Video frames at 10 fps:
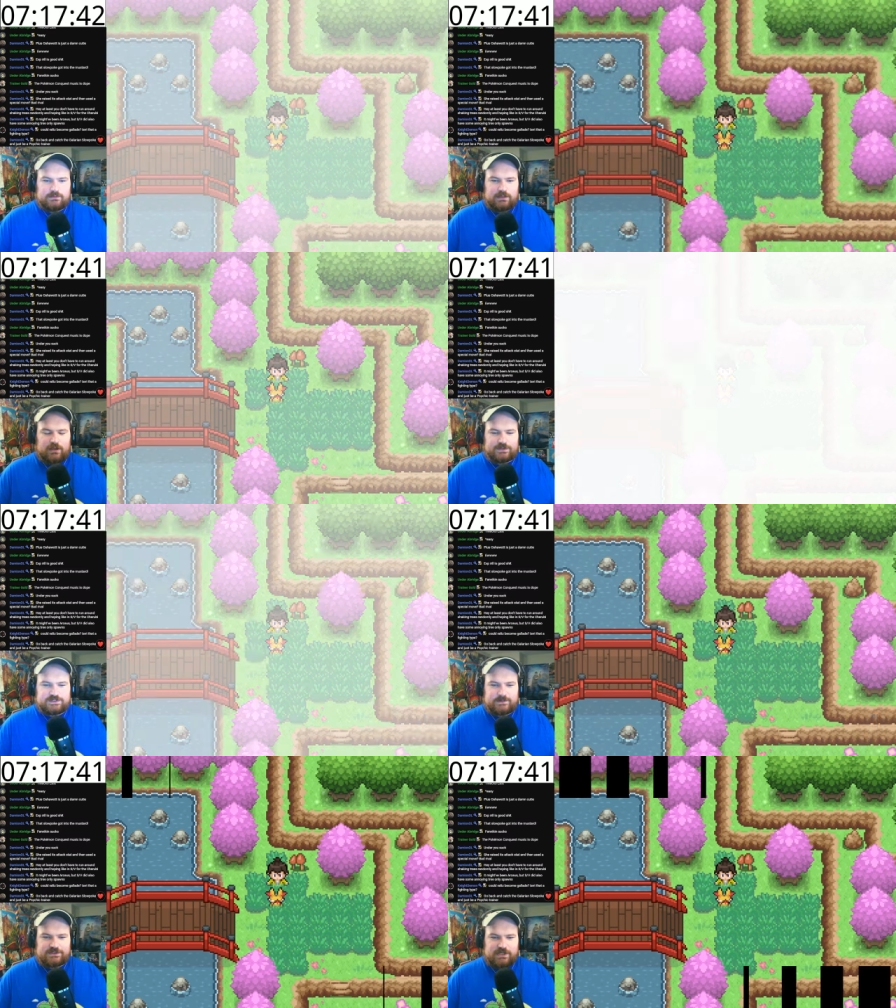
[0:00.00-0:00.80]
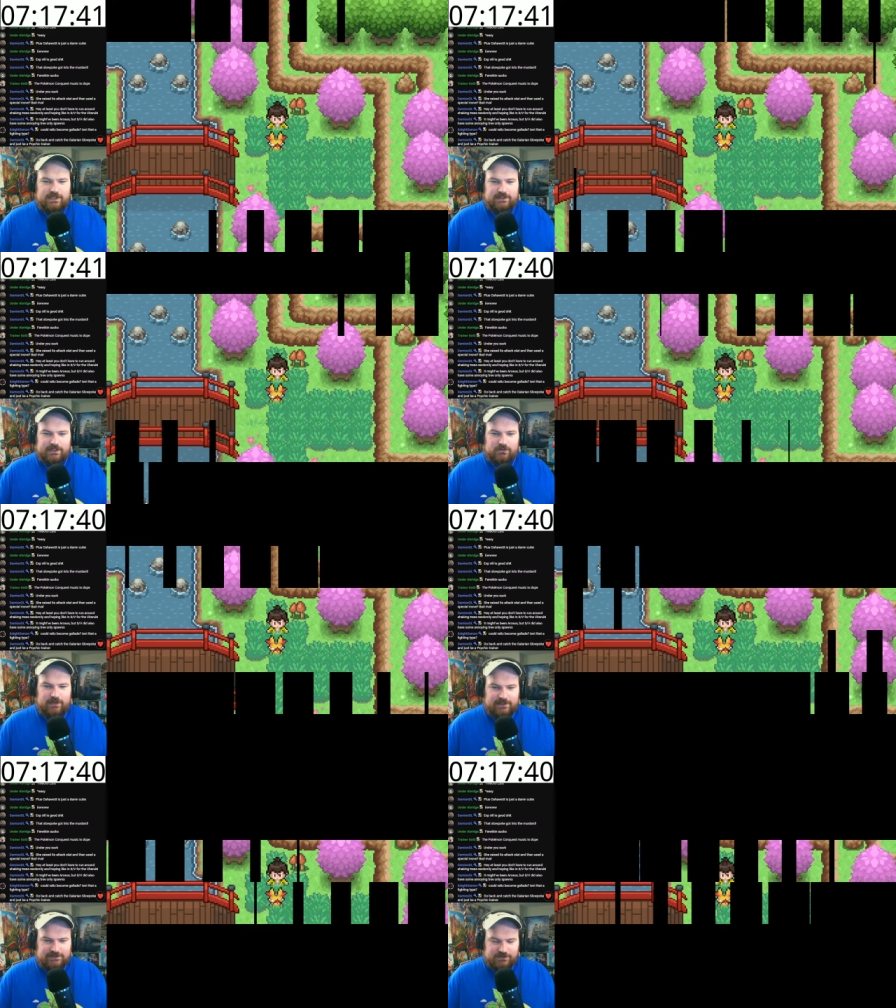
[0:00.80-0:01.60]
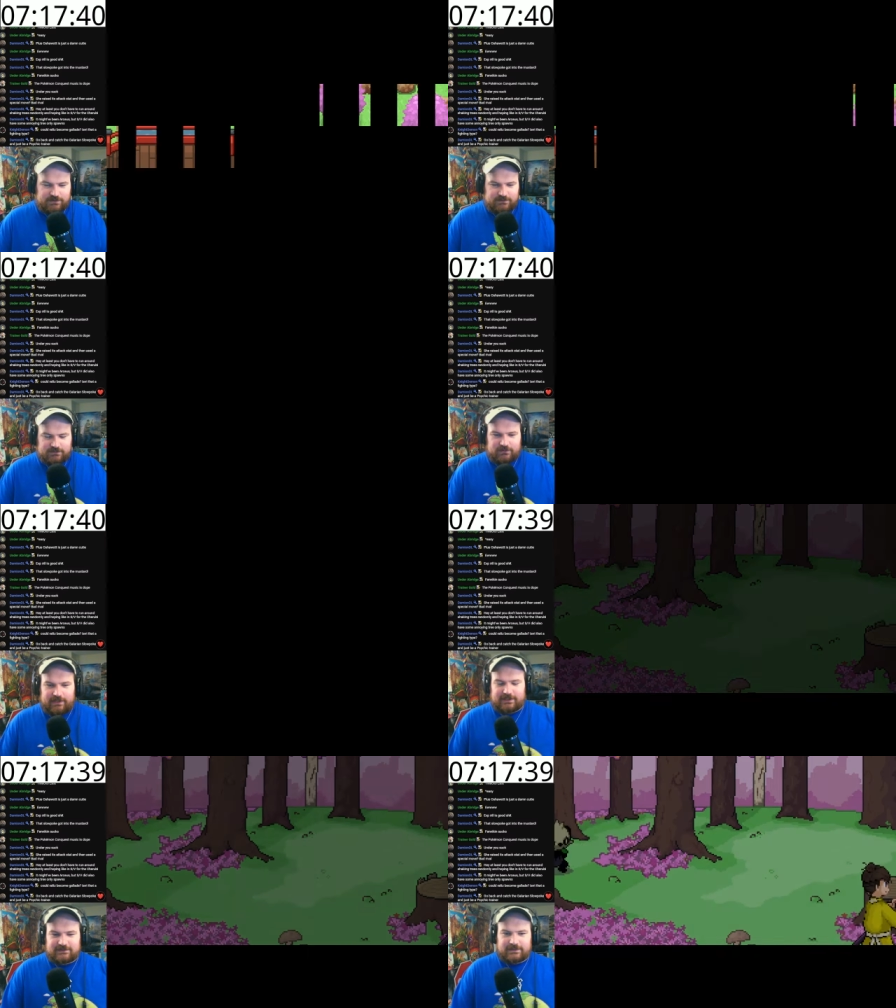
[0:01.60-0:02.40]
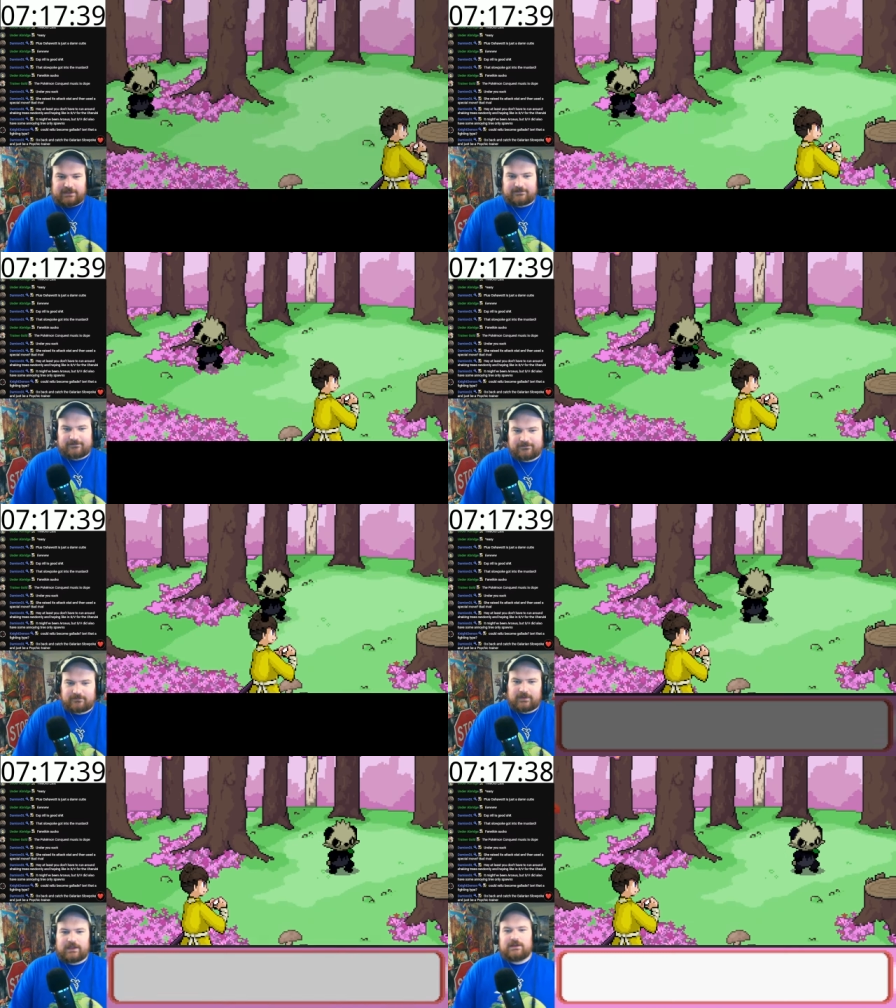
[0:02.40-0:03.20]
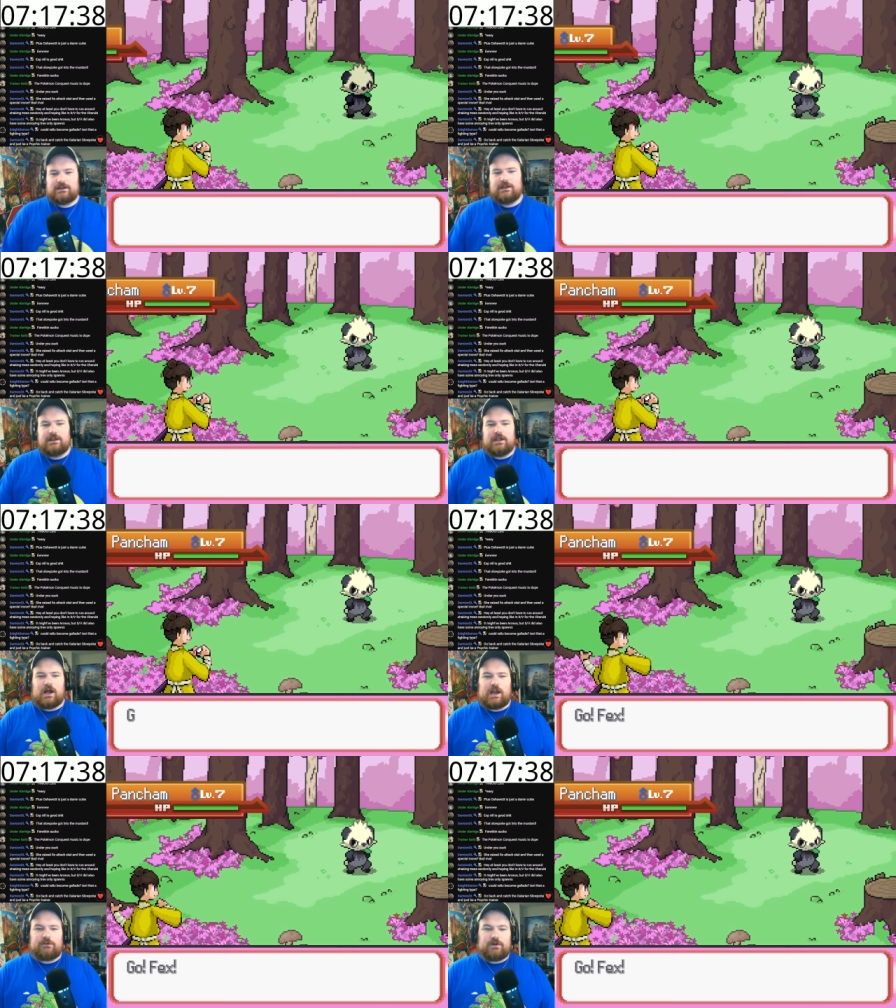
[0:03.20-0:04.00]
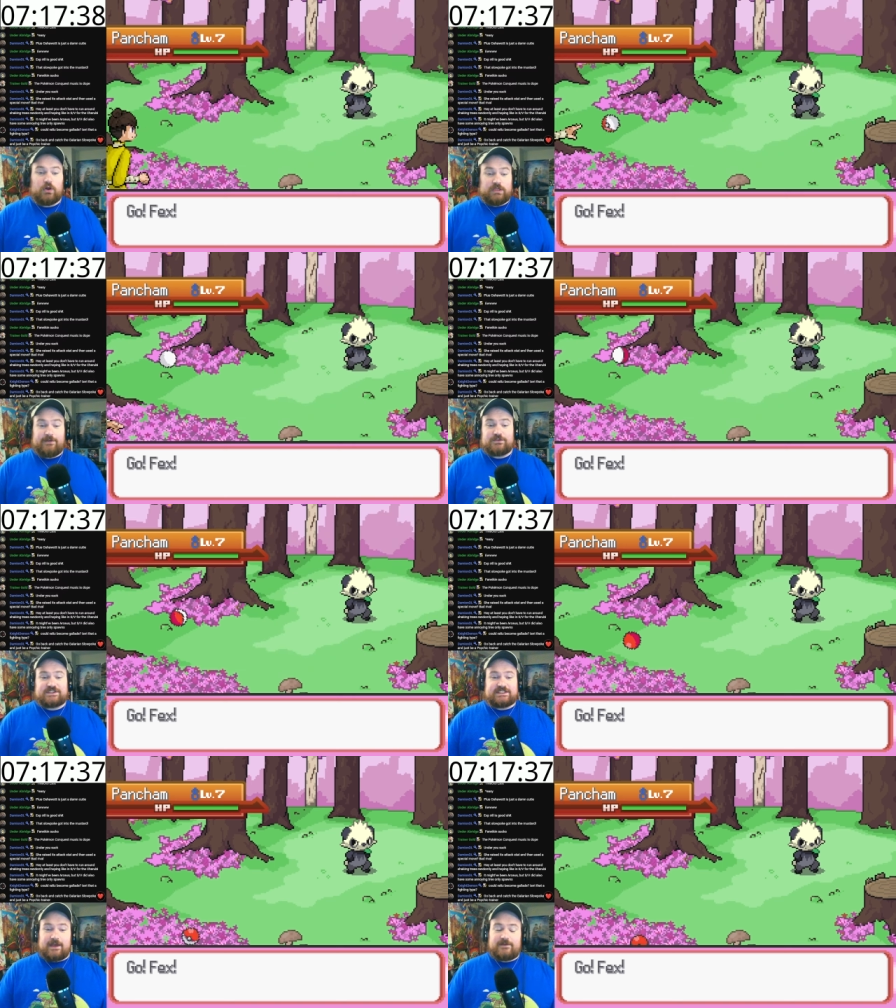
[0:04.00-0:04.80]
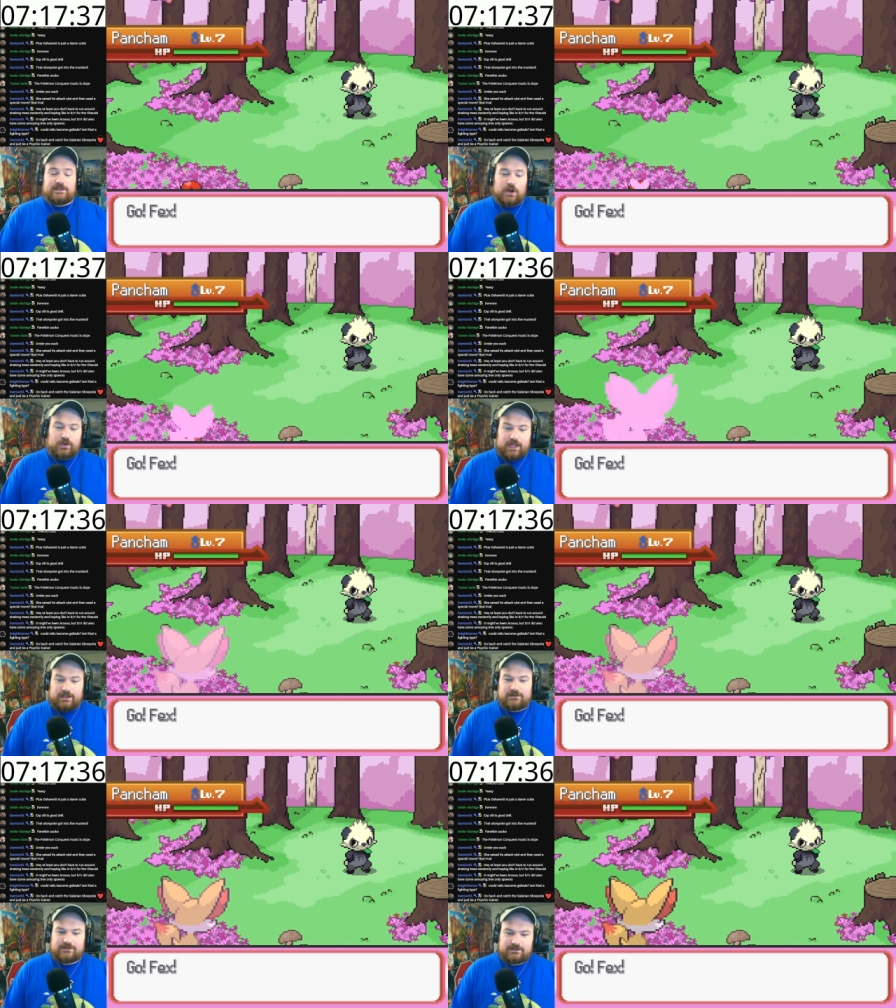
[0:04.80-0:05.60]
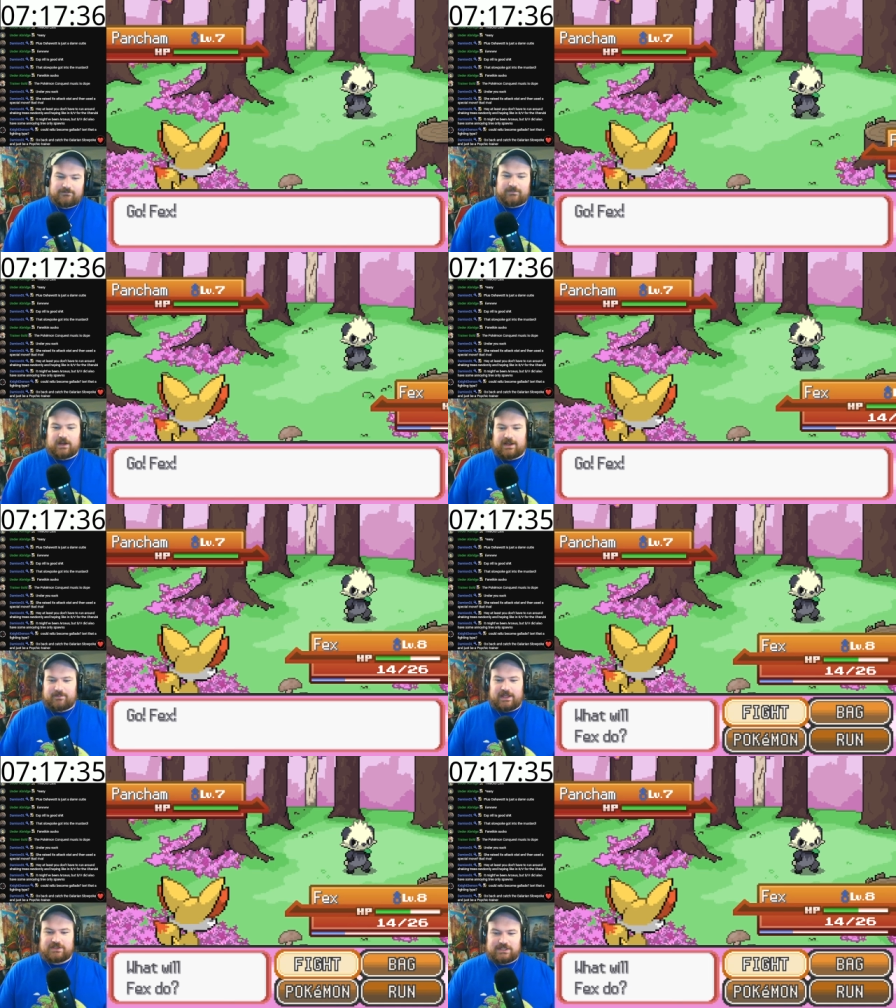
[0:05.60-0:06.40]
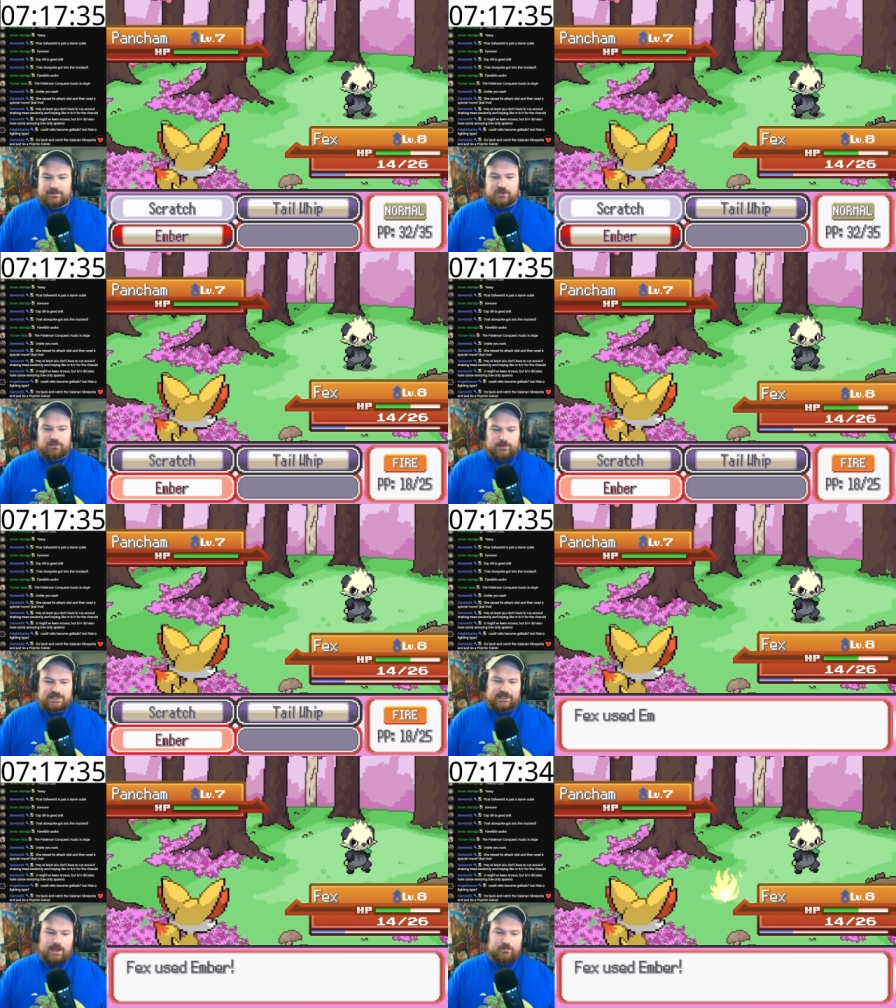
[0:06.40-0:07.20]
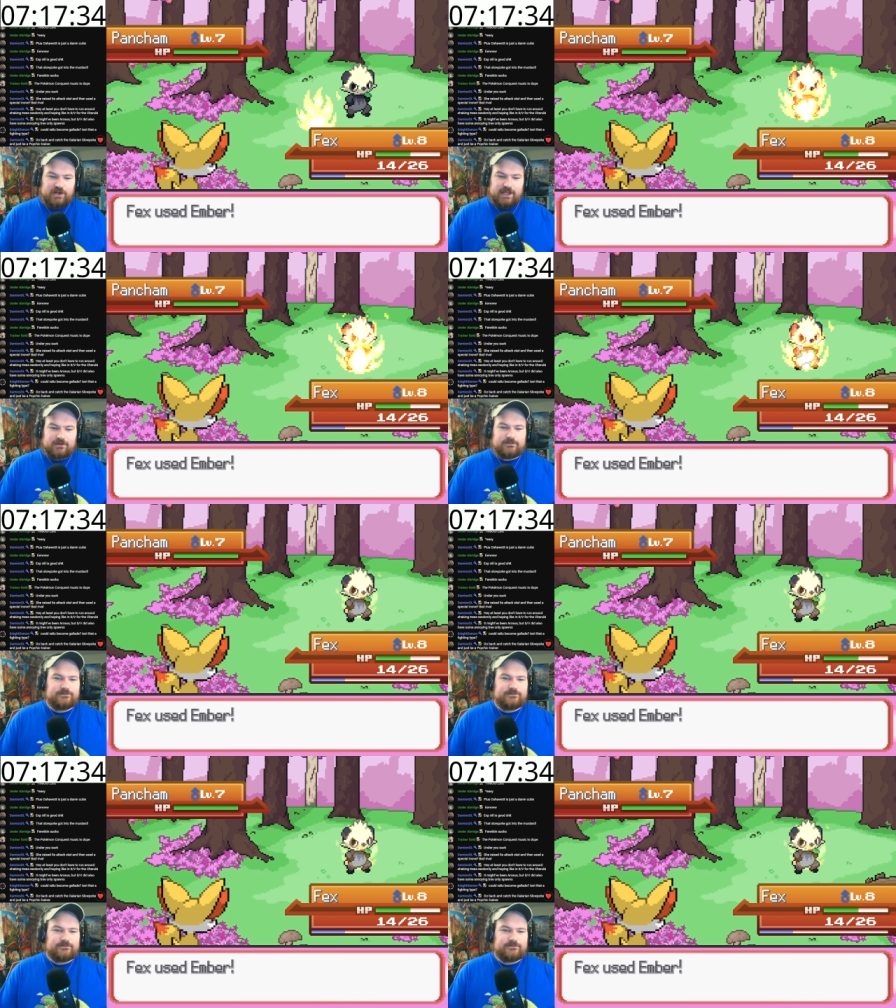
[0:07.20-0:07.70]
Oh, there's something shaking in that grass. I should try and get to that. Alright, level 7? Okay. Alright, Pancham, you could probably take an Ember now.